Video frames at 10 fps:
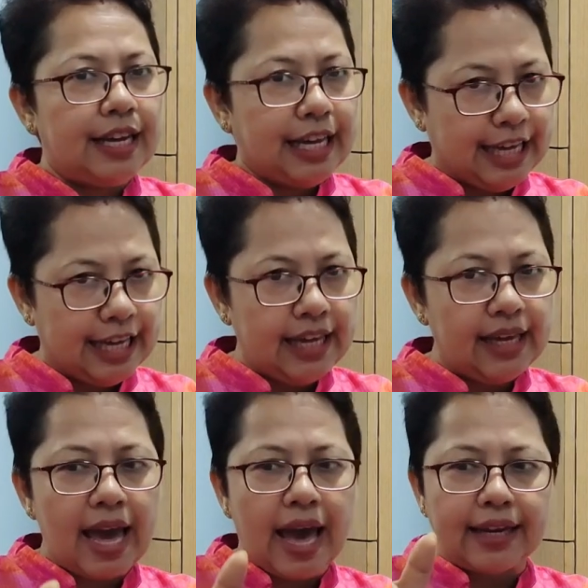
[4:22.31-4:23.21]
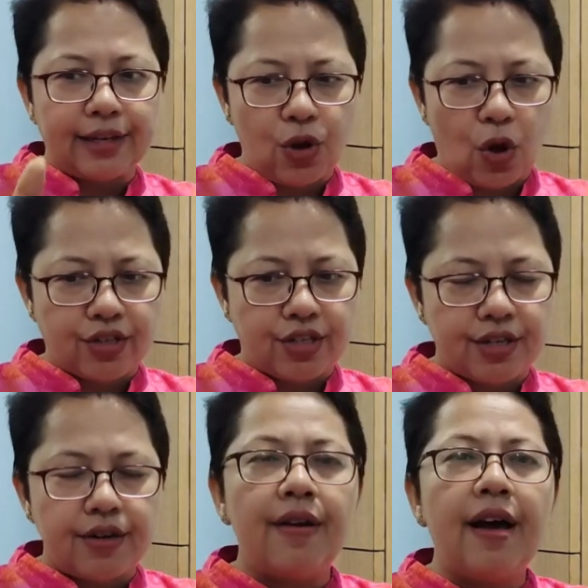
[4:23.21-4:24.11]
He and
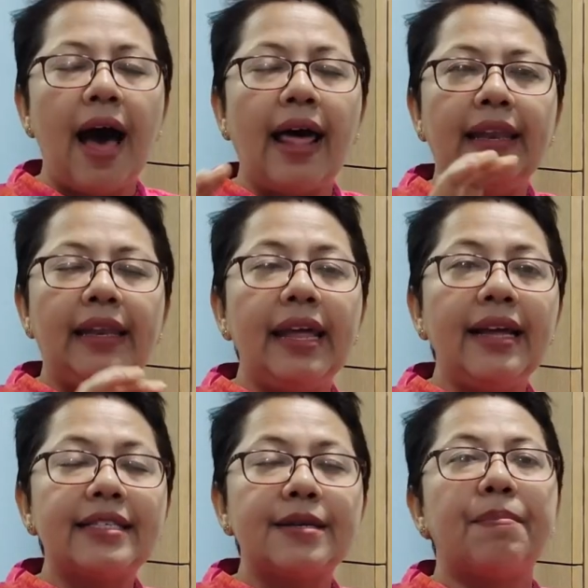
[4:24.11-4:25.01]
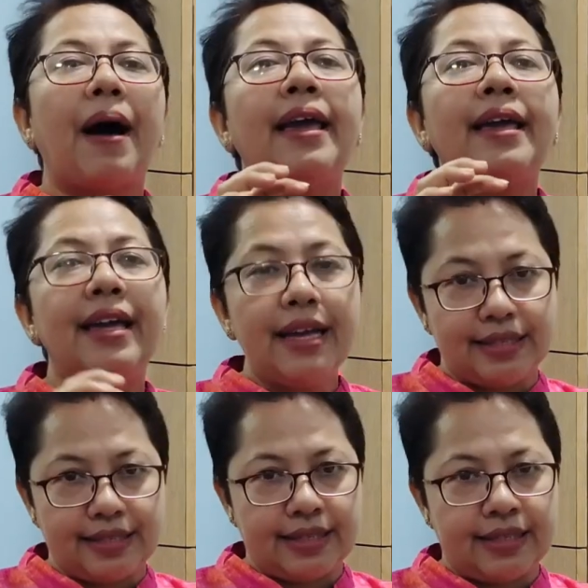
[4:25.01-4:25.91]
doctor are linked by
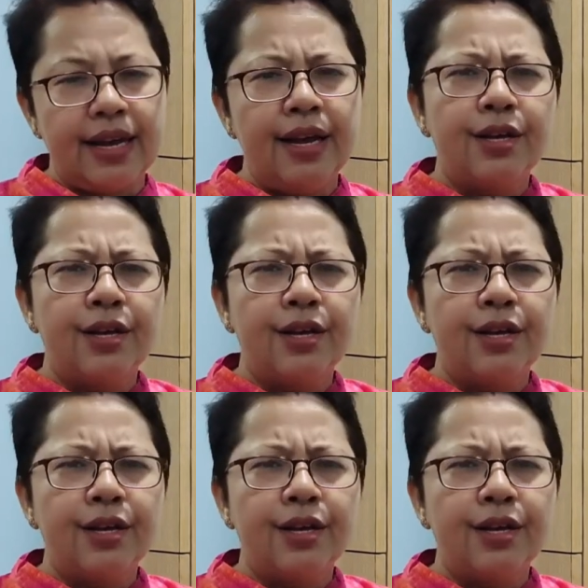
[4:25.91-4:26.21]
is.